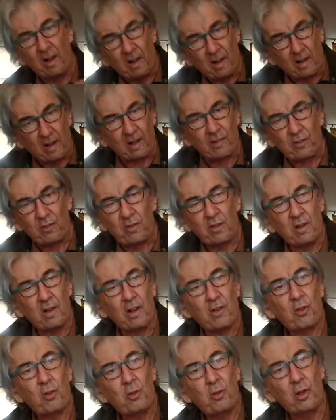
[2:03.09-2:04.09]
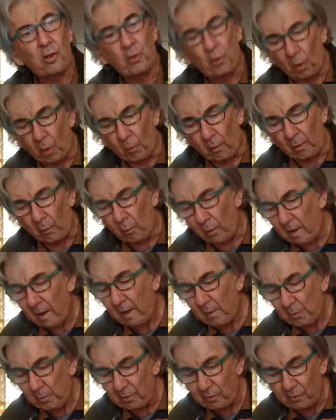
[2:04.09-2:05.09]
Let's do it your way." What
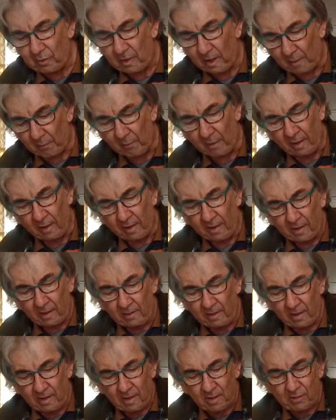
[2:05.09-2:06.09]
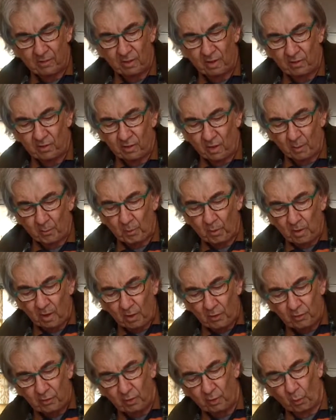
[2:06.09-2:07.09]
happens then? Then it says, "Come
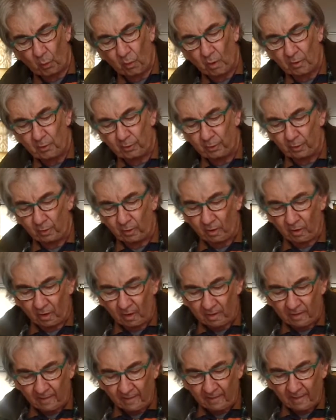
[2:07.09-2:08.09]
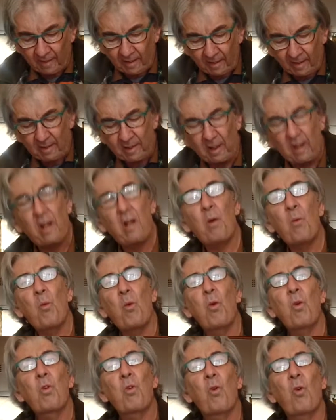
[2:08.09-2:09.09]
close to the one true God, and He
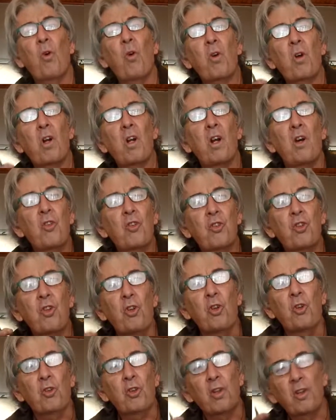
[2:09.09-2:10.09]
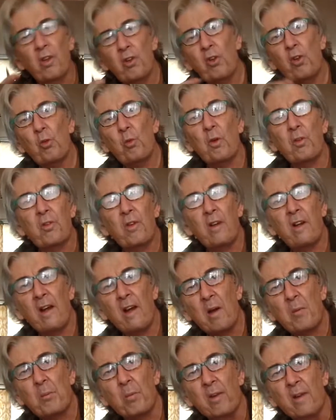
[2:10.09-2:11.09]
will draw close to you." So this is what's going to
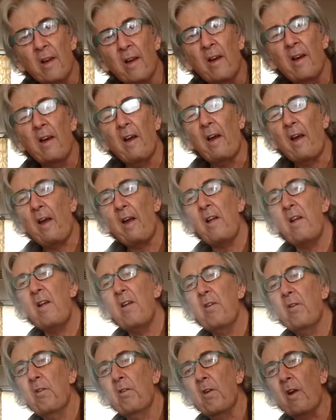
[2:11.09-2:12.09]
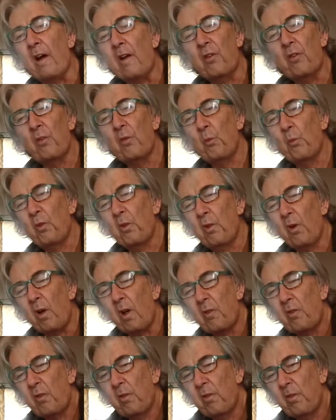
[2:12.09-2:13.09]
happen. In grace,
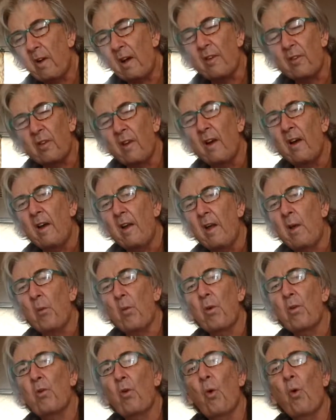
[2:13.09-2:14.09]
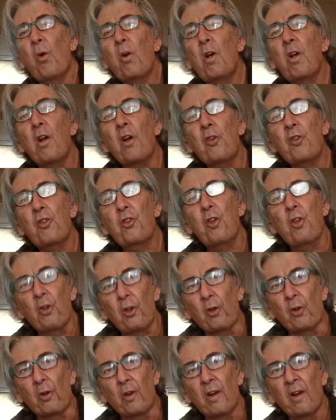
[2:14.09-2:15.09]
God's grace, He will draw close to
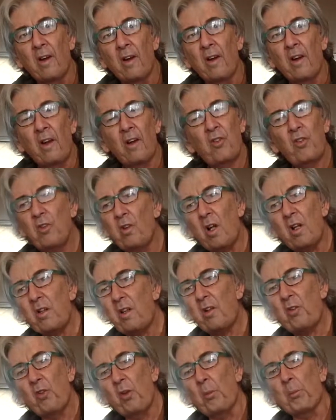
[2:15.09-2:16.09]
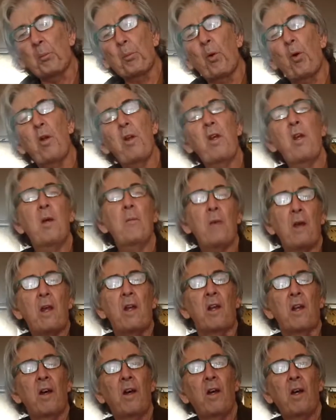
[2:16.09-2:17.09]
you. It's not that you're pulling Him
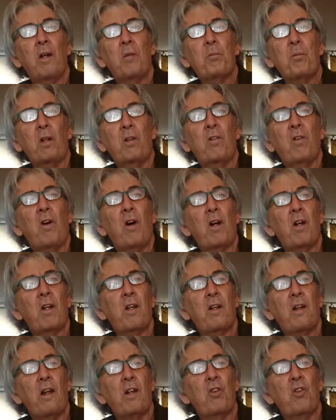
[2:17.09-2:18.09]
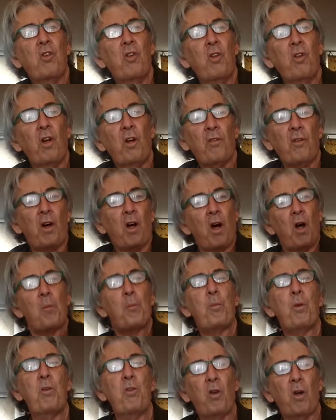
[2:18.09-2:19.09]
in, but rather that you have
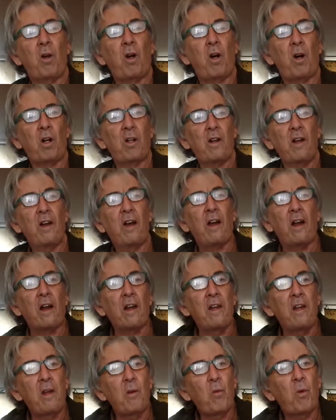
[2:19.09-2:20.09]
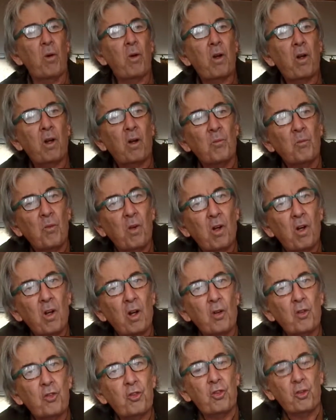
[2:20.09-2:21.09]
opened your heart and He will come
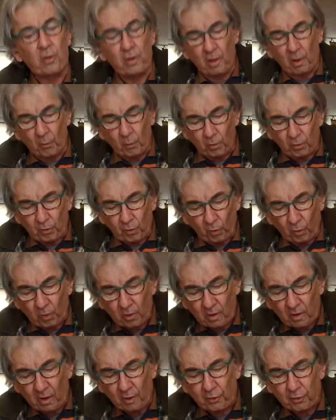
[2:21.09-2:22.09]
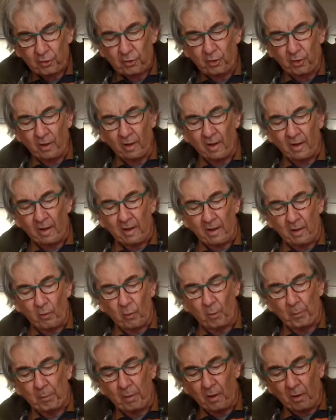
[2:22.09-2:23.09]
close to you. He will draw close to you. He
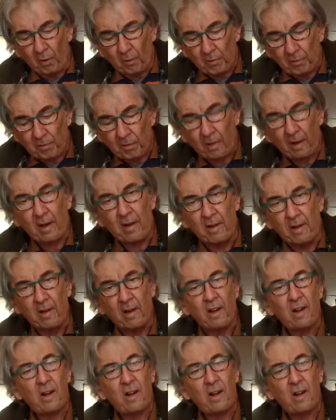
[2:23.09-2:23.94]
will be your friend.